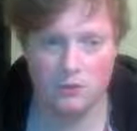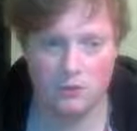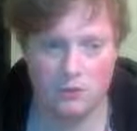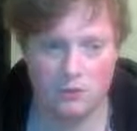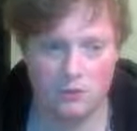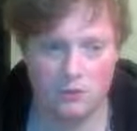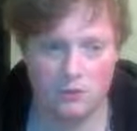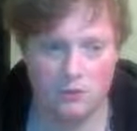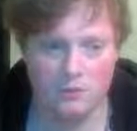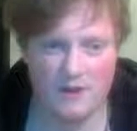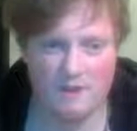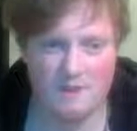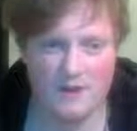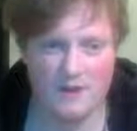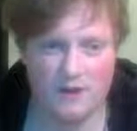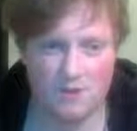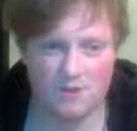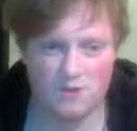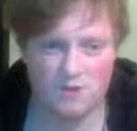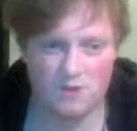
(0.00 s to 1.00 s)
So maybe I
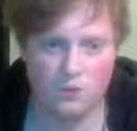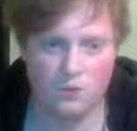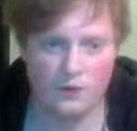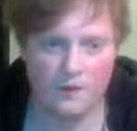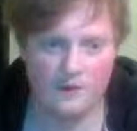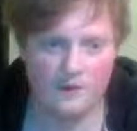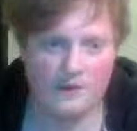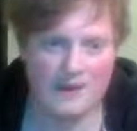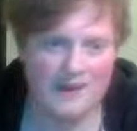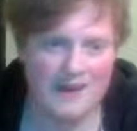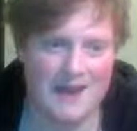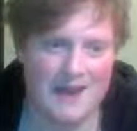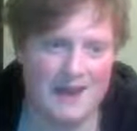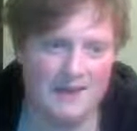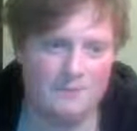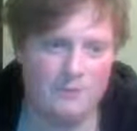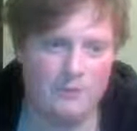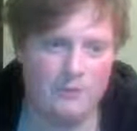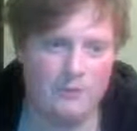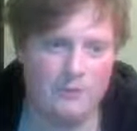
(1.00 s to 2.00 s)
was worried that he
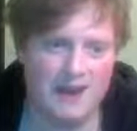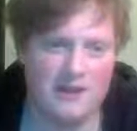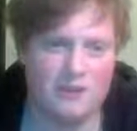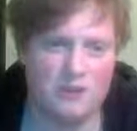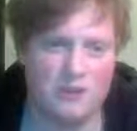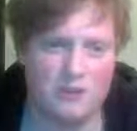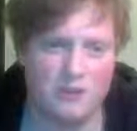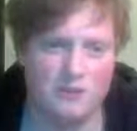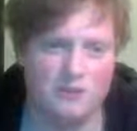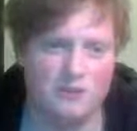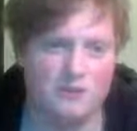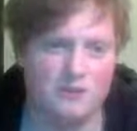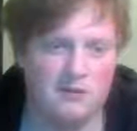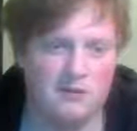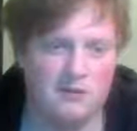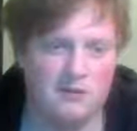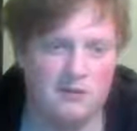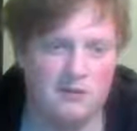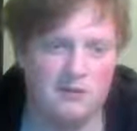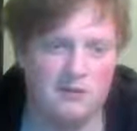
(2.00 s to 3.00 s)
had perpetual.
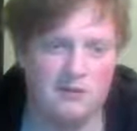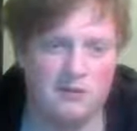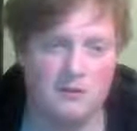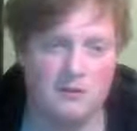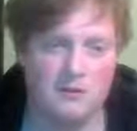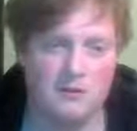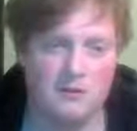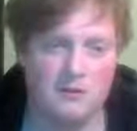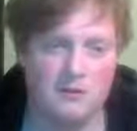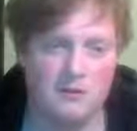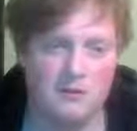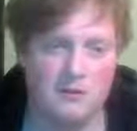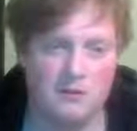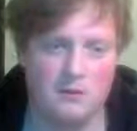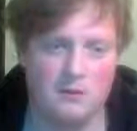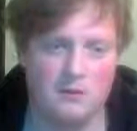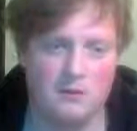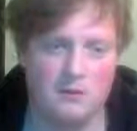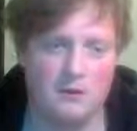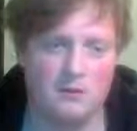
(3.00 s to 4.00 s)

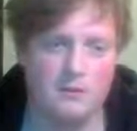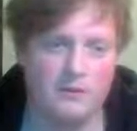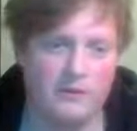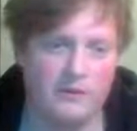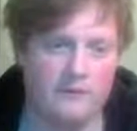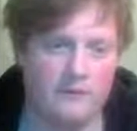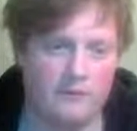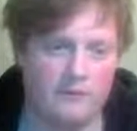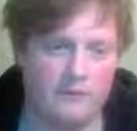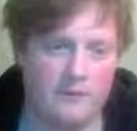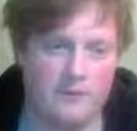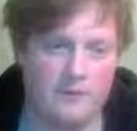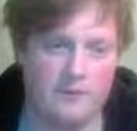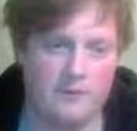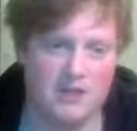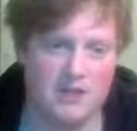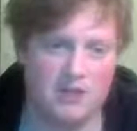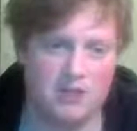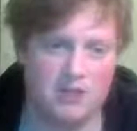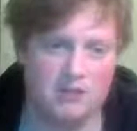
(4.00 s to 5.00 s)
A threefold
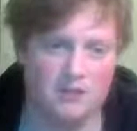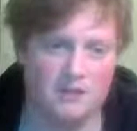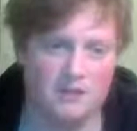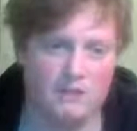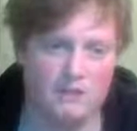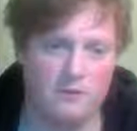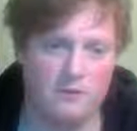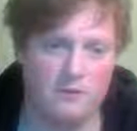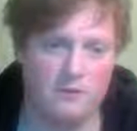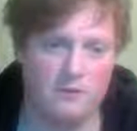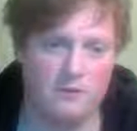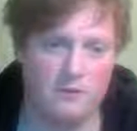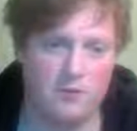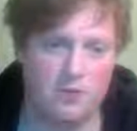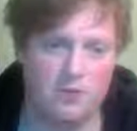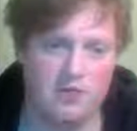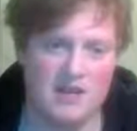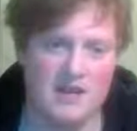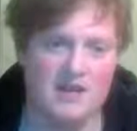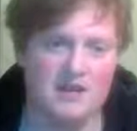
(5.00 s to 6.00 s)
repetition of
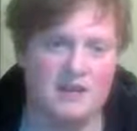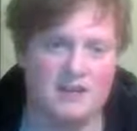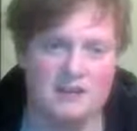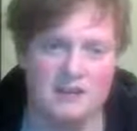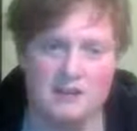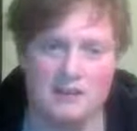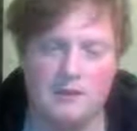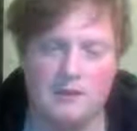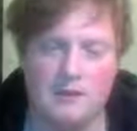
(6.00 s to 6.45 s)
checks.